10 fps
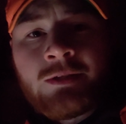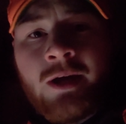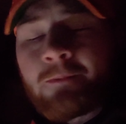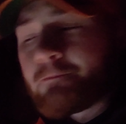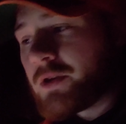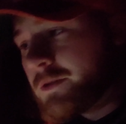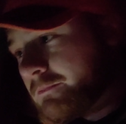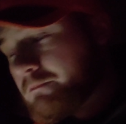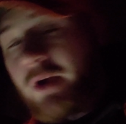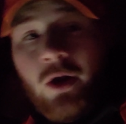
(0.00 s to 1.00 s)
up, just
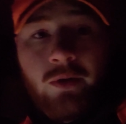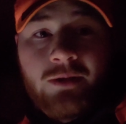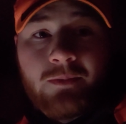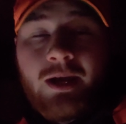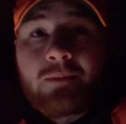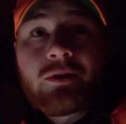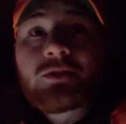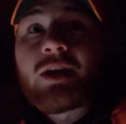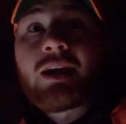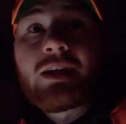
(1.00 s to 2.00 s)
bear with me. I'm going to
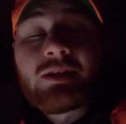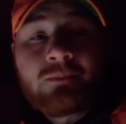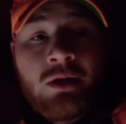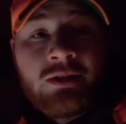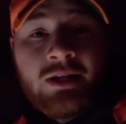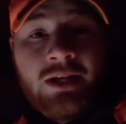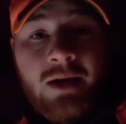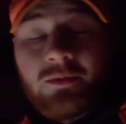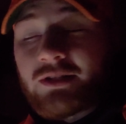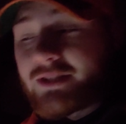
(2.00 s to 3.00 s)
try and get as much on
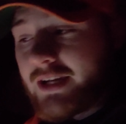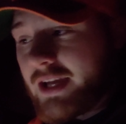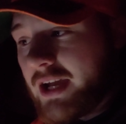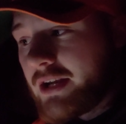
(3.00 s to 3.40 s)
camera as I can.